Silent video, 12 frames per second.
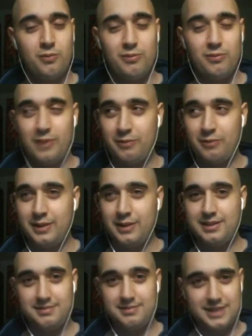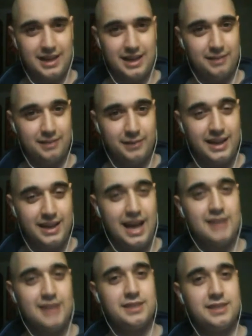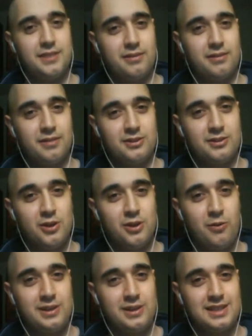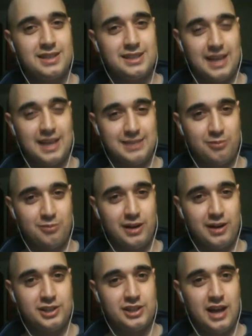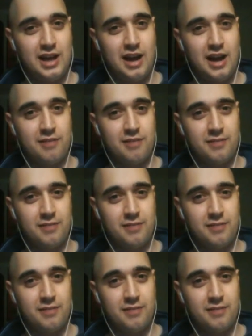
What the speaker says: When we say we can't even, there's always an exasperation of